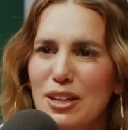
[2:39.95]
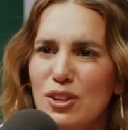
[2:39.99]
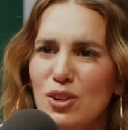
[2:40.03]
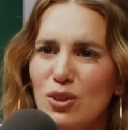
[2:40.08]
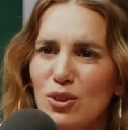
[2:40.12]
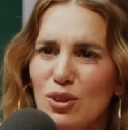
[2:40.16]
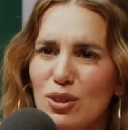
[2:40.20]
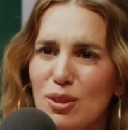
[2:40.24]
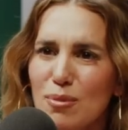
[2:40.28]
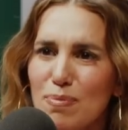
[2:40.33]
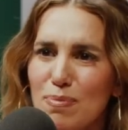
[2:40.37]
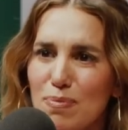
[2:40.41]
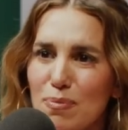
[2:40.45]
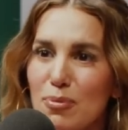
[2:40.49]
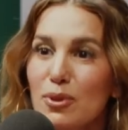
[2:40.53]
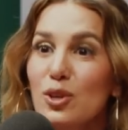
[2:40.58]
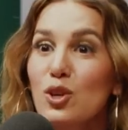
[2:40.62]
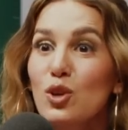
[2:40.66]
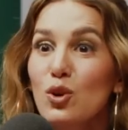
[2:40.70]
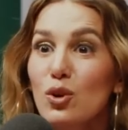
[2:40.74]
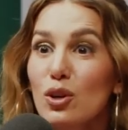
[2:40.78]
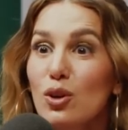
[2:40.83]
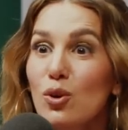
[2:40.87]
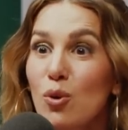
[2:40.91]
it. You're the
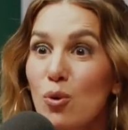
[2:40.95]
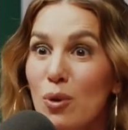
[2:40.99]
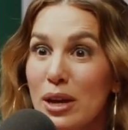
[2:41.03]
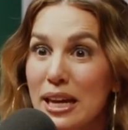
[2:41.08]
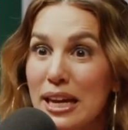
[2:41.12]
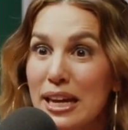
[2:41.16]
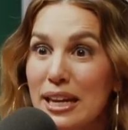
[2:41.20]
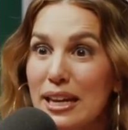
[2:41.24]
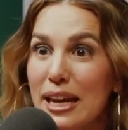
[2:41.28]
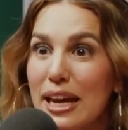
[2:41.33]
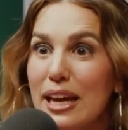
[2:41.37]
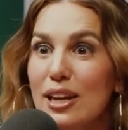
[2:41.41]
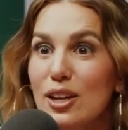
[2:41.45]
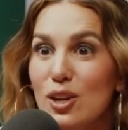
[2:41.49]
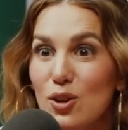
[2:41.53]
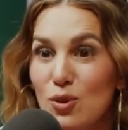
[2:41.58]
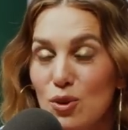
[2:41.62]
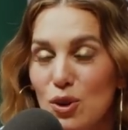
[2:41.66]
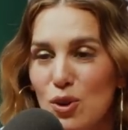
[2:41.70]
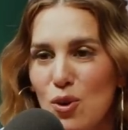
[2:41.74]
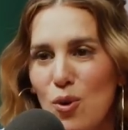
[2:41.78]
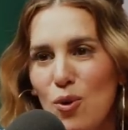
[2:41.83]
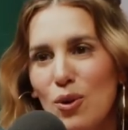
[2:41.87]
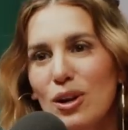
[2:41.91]
you're a queen and a
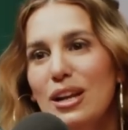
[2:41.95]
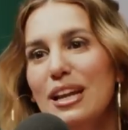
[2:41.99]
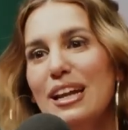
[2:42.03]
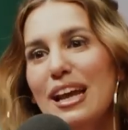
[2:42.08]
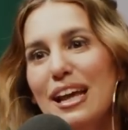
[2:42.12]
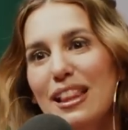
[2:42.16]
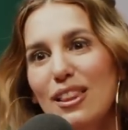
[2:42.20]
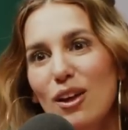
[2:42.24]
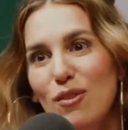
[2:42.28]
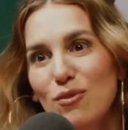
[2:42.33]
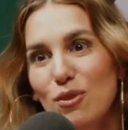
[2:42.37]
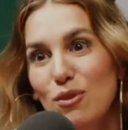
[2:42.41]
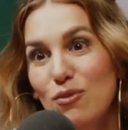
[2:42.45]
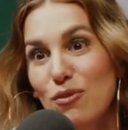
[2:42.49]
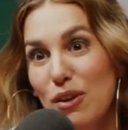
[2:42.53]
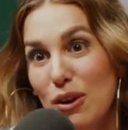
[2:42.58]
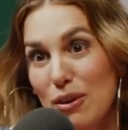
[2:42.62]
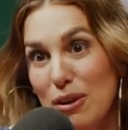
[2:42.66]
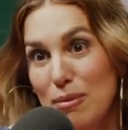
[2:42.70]
unicorn, and I love you